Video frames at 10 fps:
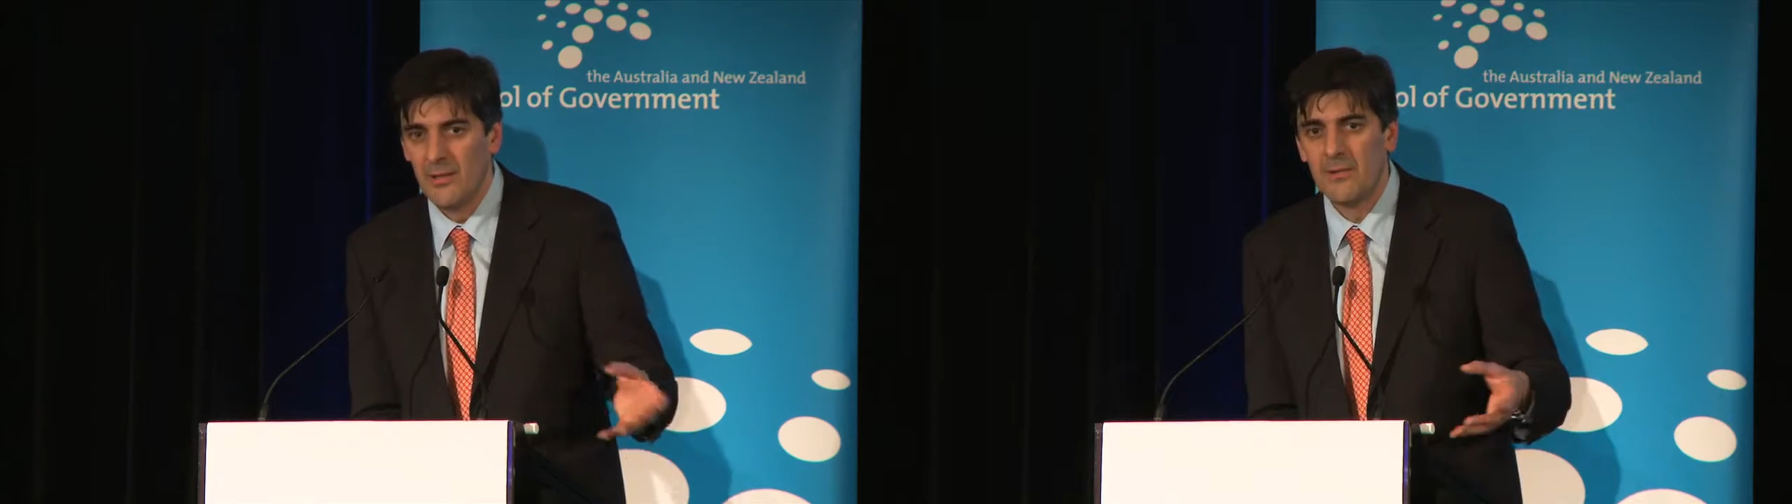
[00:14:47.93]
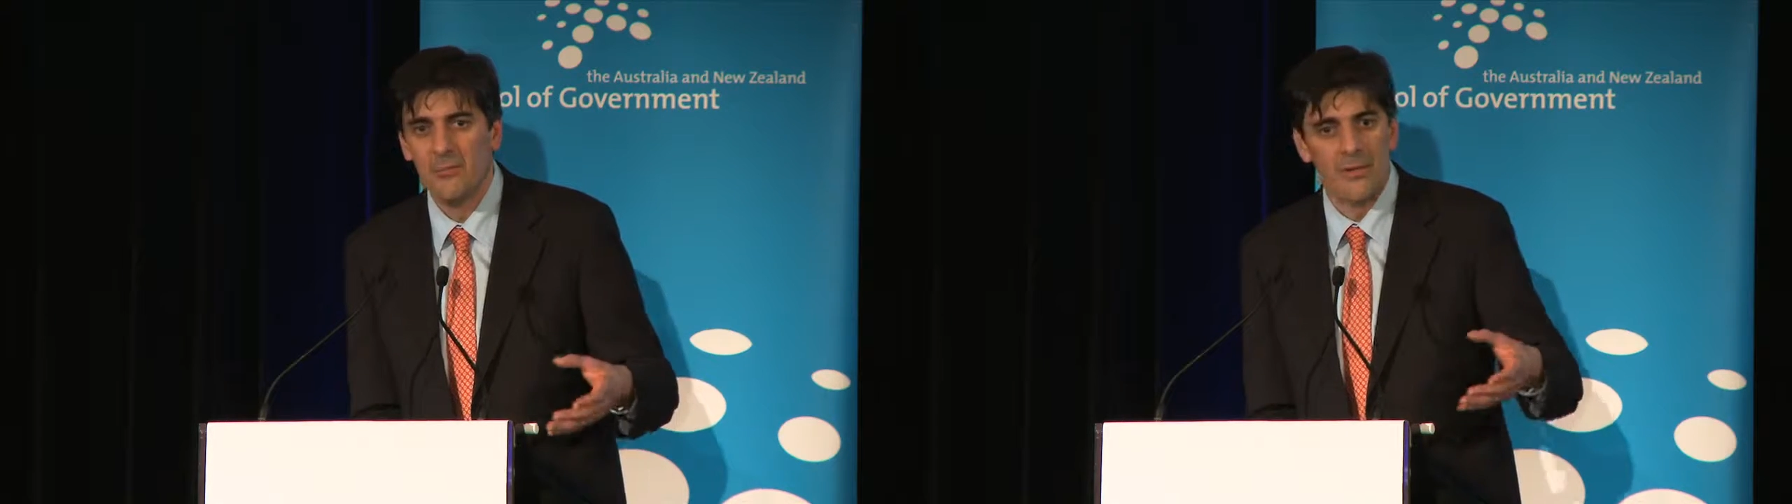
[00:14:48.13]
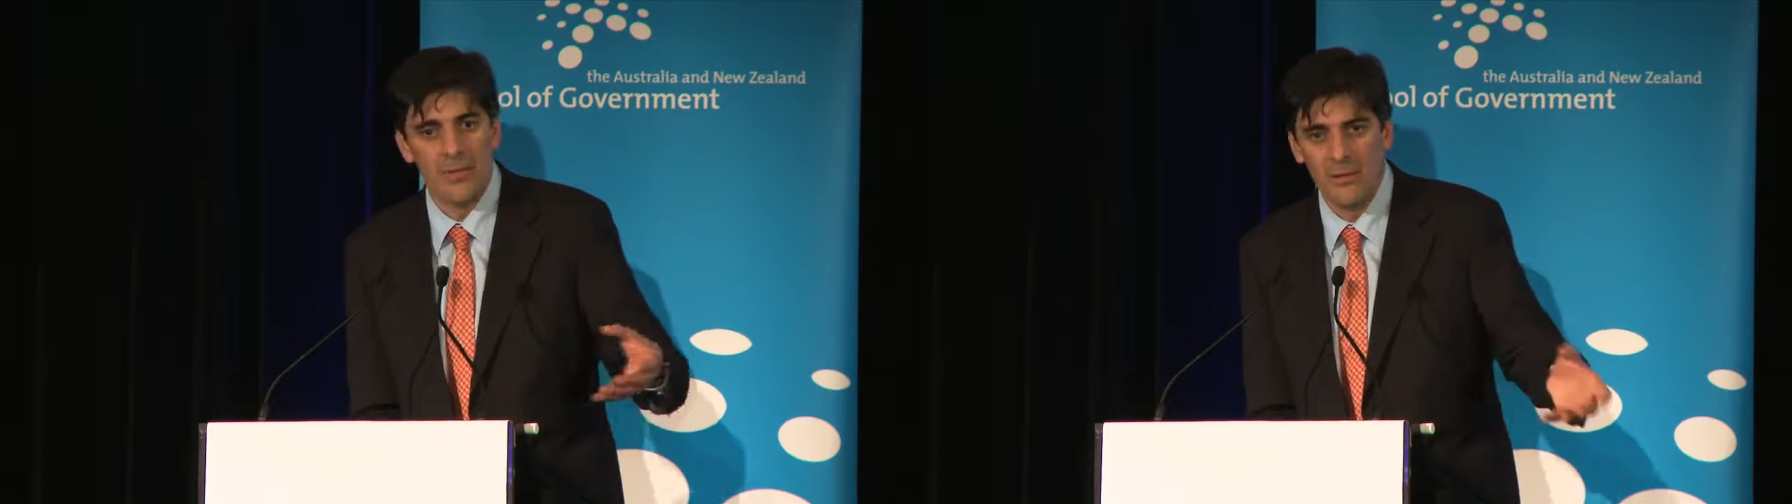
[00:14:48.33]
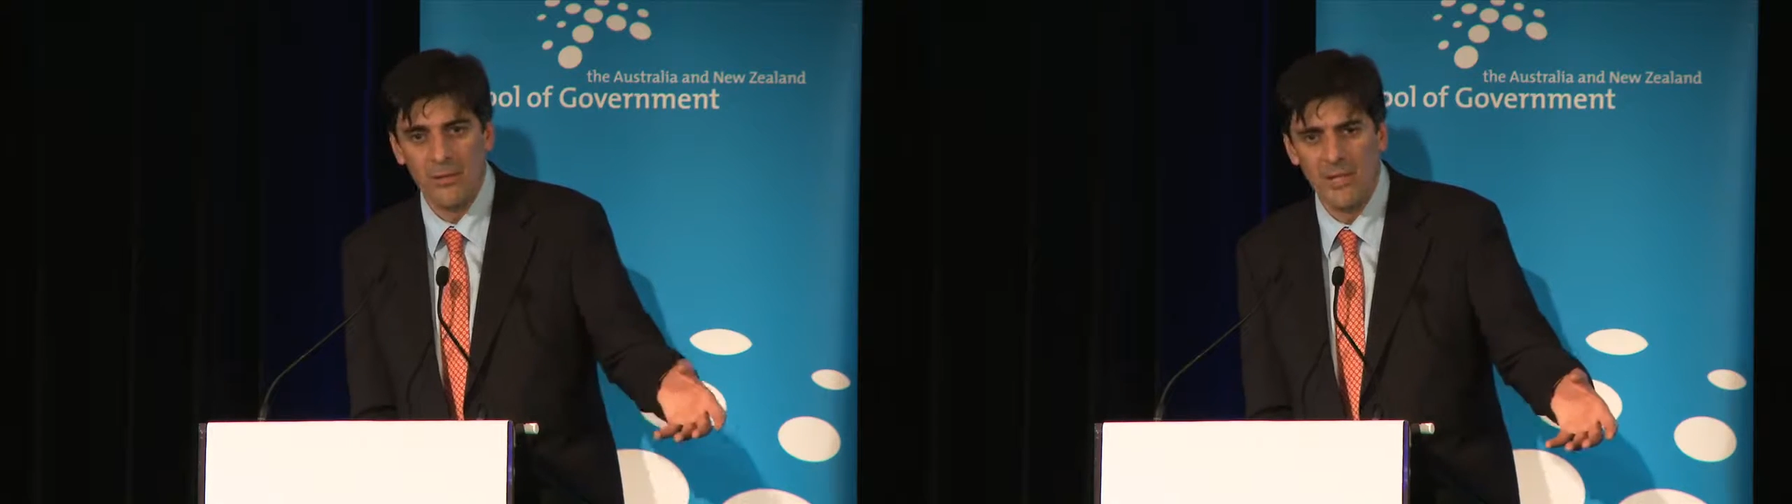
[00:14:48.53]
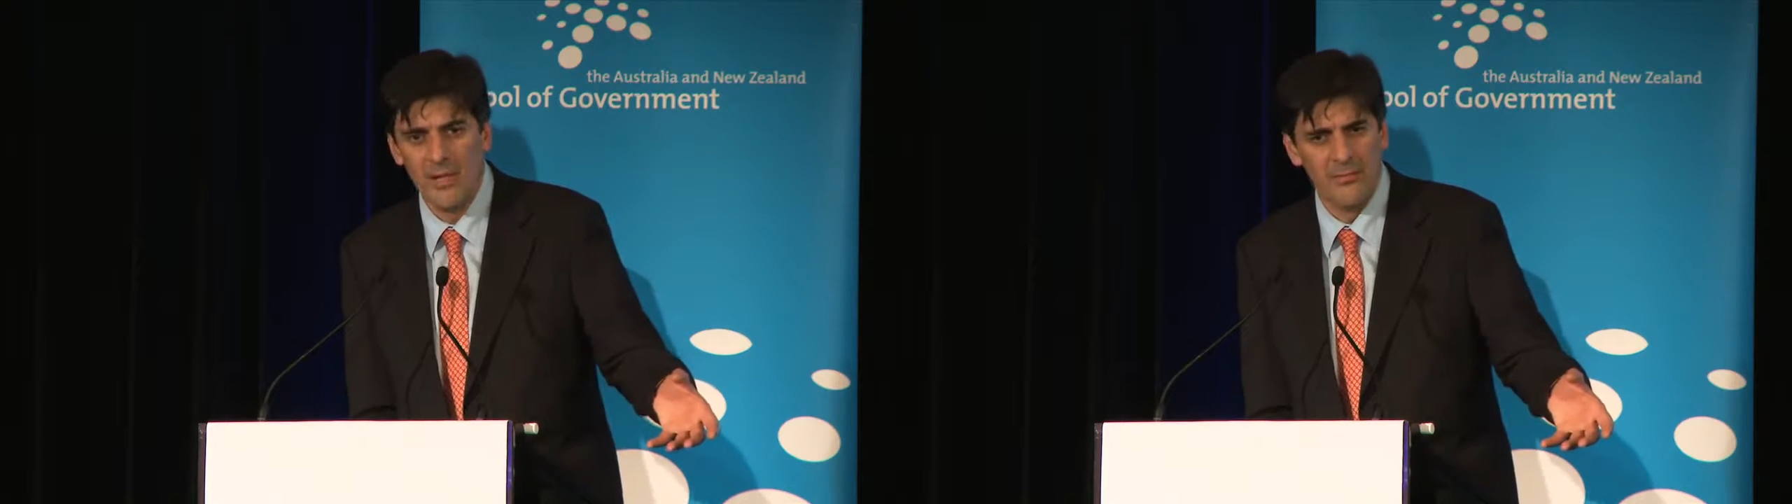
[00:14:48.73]
to bring back
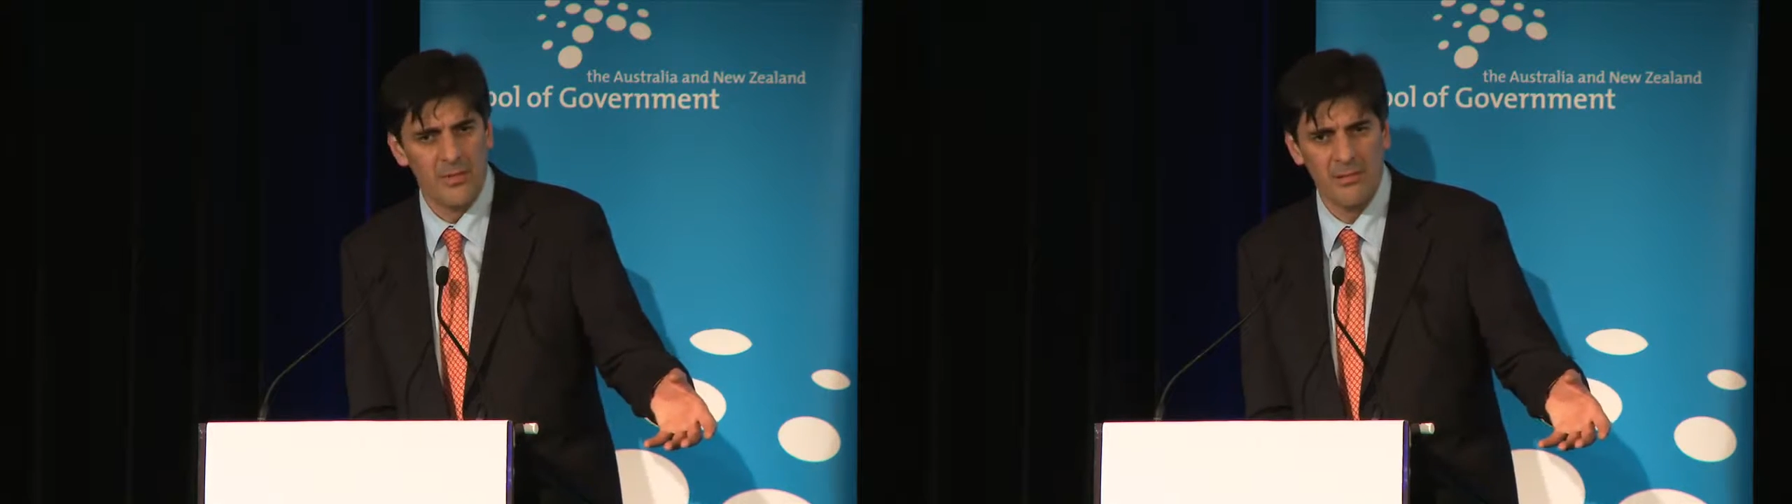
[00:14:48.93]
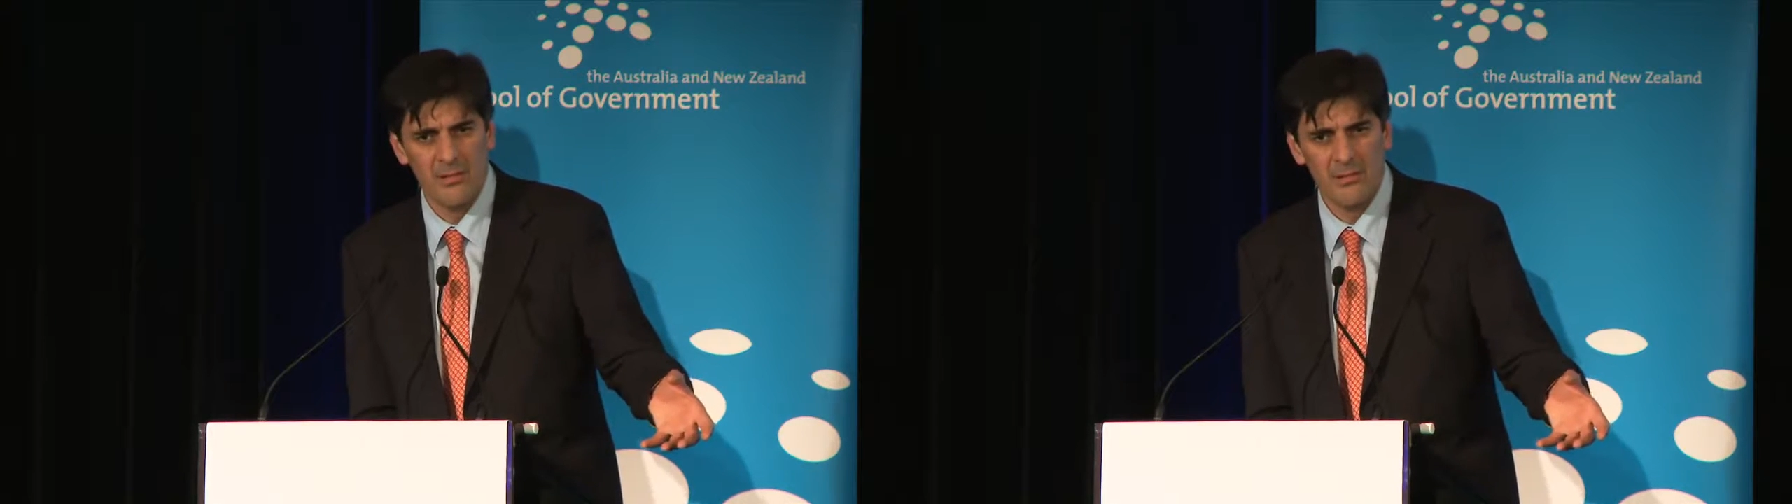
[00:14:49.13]
good government?